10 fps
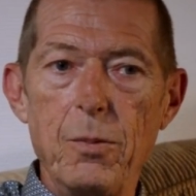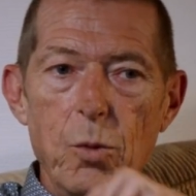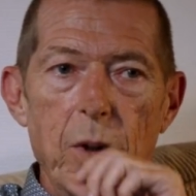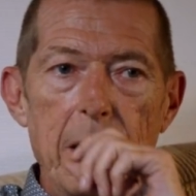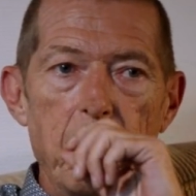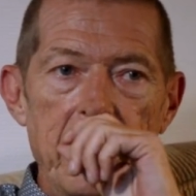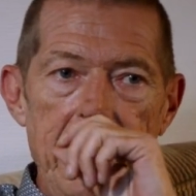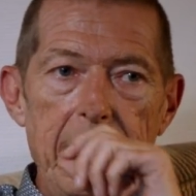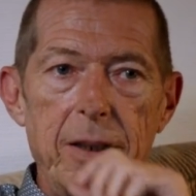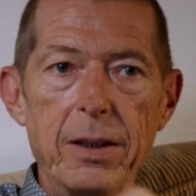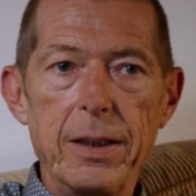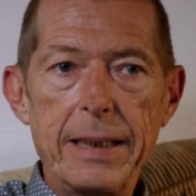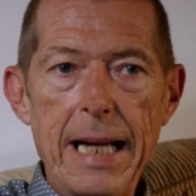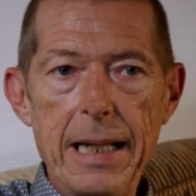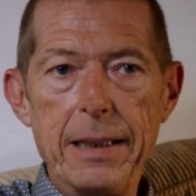We need to
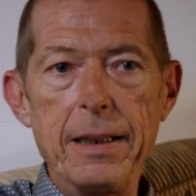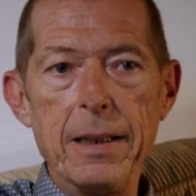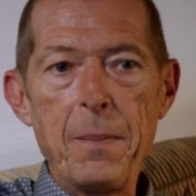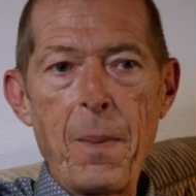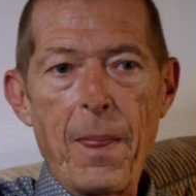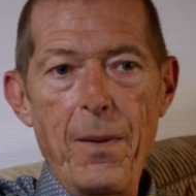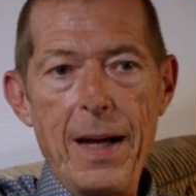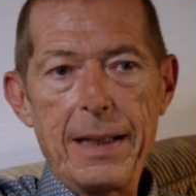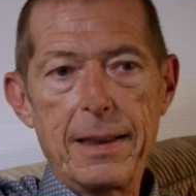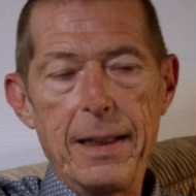understand that